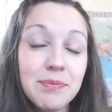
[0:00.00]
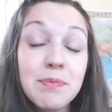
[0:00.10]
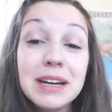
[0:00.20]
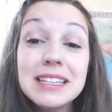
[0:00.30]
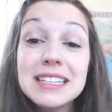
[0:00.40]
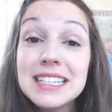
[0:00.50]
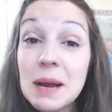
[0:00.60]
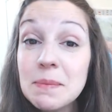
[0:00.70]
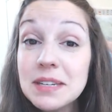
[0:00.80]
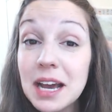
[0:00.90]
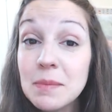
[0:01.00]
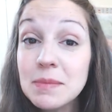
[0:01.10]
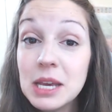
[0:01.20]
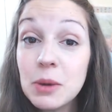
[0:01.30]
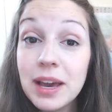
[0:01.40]
but sometimes
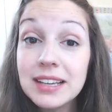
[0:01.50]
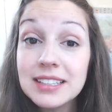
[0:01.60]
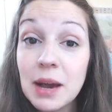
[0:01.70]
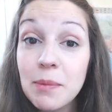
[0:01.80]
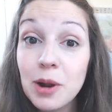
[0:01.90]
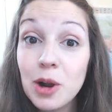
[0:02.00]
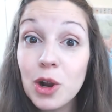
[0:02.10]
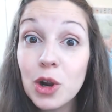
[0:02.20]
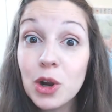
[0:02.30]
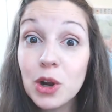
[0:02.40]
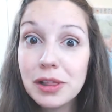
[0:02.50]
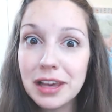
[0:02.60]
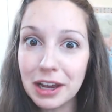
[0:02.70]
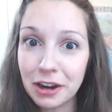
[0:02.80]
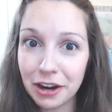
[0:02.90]
he wakes up
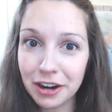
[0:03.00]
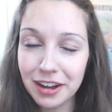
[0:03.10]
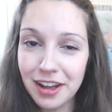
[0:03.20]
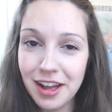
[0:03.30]
earlier.